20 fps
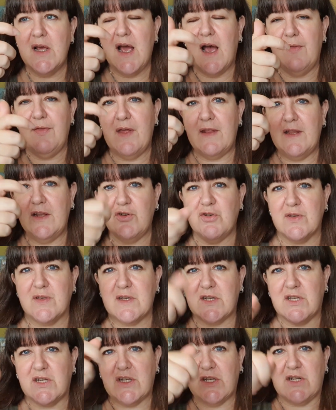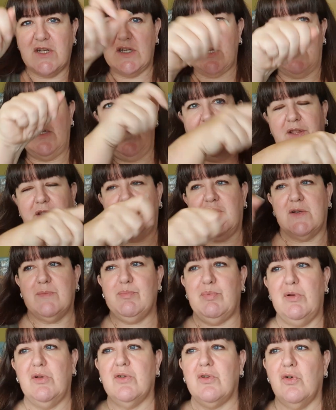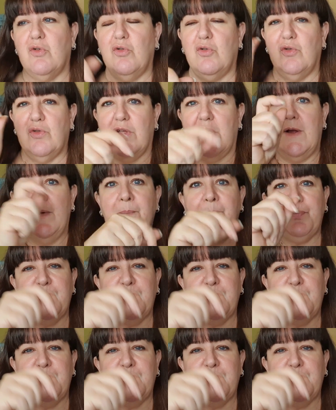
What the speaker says: and then they just pluck all the